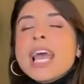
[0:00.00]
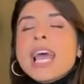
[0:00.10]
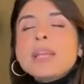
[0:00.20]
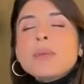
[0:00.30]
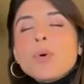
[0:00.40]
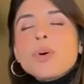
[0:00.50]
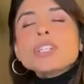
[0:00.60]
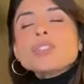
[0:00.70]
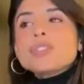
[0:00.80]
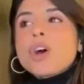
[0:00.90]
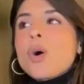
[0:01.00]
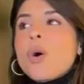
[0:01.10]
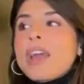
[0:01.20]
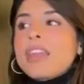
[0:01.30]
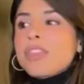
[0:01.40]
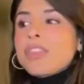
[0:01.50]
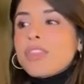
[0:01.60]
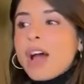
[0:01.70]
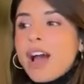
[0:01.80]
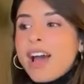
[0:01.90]
anymore so i
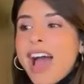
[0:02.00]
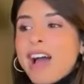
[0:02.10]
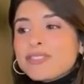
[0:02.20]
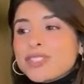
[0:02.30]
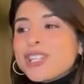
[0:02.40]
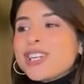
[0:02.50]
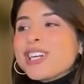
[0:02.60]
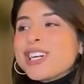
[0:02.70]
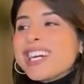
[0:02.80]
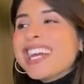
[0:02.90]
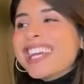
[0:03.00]
uh, after